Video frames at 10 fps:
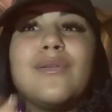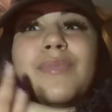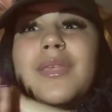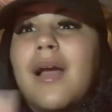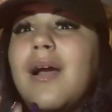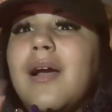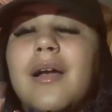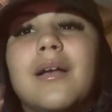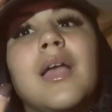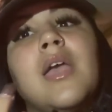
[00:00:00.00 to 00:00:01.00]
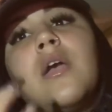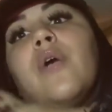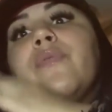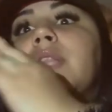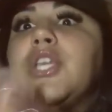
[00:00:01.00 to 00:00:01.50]
I'm young,
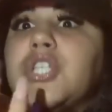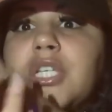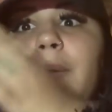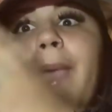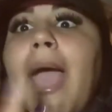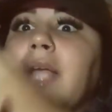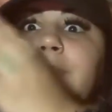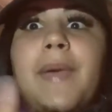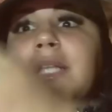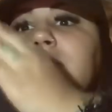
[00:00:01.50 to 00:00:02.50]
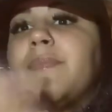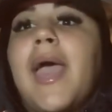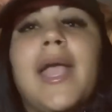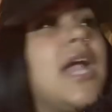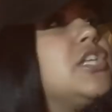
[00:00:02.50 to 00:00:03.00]
a relationship back to back to
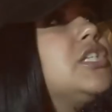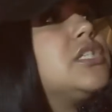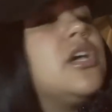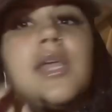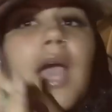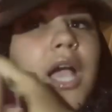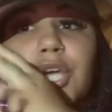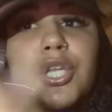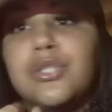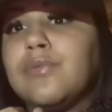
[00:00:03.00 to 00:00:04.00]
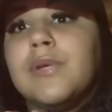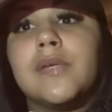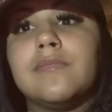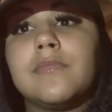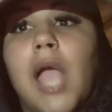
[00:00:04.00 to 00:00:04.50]
back. I couldn't do it.